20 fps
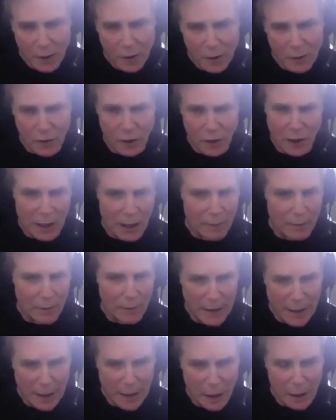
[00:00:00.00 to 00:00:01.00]
So you mm-hmm. come and
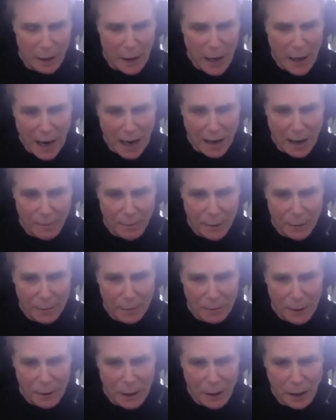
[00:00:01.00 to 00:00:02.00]
get our app,
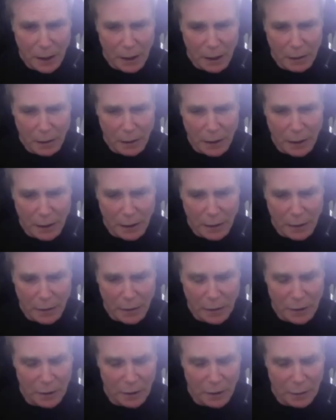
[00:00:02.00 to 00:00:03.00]
uh, and
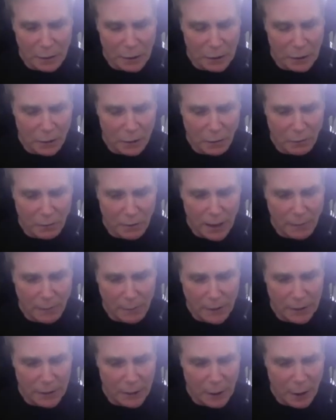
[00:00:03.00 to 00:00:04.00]
it's you know Cocoon
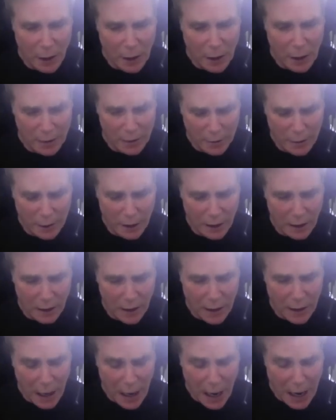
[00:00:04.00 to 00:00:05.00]
MDR at the
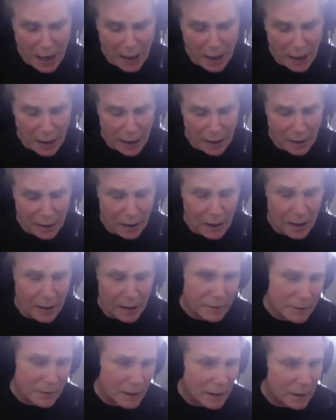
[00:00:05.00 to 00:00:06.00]
at Iot
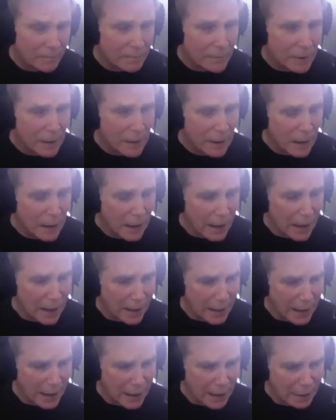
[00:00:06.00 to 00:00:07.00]
at uh,
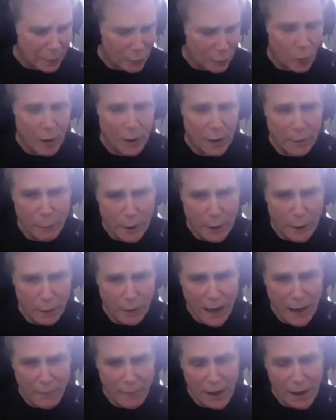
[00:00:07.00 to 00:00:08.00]
at Android. We don't
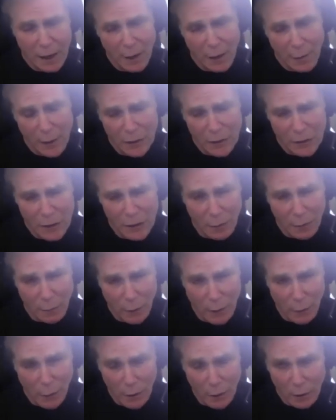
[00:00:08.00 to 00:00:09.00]
have iOS yet.
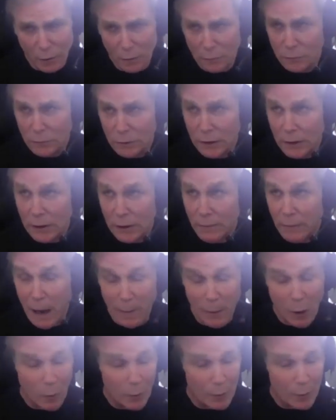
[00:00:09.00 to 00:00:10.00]
We will. Um,
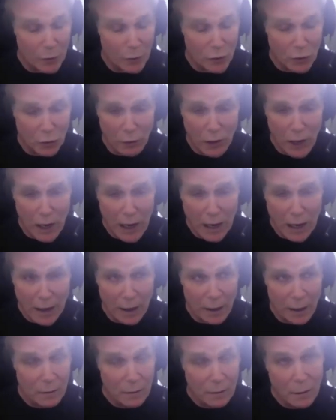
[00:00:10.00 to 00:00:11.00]
I'm hoping July